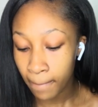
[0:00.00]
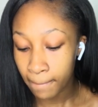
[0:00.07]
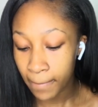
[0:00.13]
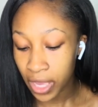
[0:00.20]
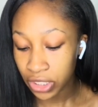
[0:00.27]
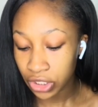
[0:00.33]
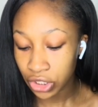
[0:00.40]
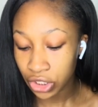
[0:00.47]

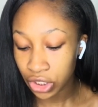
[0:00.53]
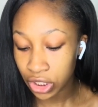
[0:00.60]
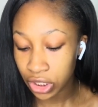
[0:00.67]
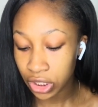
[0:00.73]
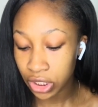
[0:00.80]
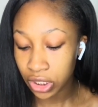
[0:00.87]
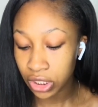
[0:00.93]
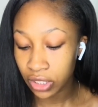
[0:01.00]

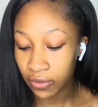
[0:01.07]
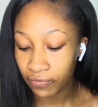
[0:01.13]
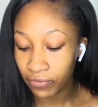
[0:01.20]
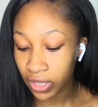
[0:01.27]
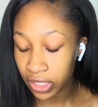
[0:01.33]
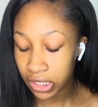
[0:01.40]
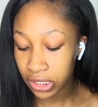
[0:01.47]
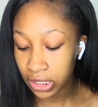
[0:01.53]
messages,
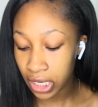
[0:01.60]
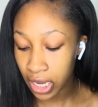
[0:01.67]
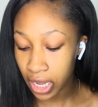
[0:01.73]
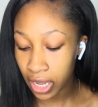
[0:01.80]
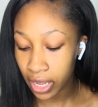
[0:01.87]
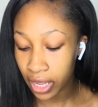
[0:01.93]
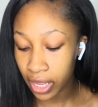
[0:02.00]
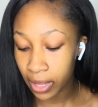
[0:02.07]

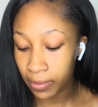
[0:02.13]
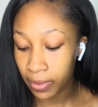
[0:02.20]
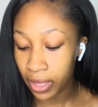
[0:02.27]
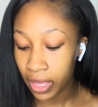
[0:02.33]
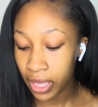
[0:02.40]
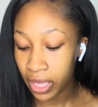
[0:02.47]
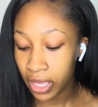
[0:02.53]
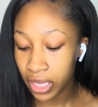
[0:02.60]
FaceTime,
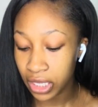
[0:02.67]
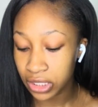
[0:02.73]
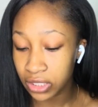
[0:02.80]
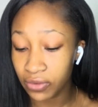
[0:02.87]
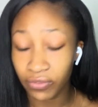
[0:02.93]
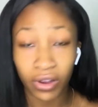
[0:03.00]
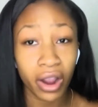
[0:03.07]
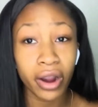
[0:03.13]
and
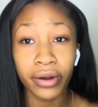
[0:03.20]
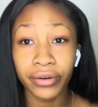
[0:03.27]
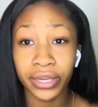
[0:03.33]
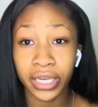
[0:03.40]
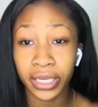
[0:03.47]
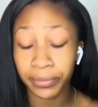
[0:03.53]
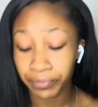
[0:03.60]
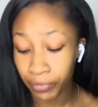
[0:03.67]

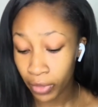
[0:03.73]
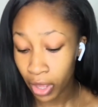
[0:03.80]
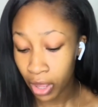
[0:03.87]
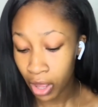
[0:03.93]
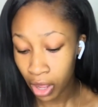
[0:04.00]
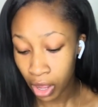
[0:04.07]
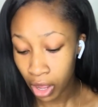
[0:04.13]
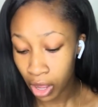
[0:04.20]
Safari.
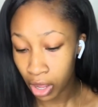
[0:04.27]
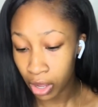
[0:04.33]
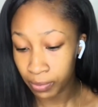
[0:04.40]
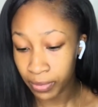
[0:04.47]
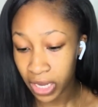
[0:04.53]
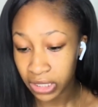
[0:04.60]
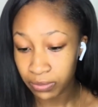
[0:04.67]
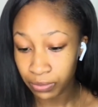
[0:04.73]

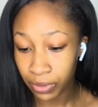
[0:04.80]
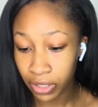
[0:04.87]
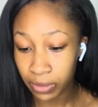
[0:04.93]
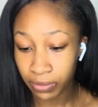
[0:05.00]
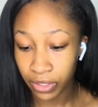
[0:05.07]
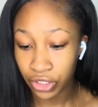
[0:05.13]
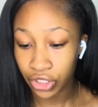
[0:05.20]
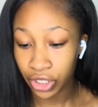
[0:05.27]
That's
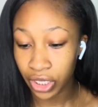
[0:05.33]
pretty much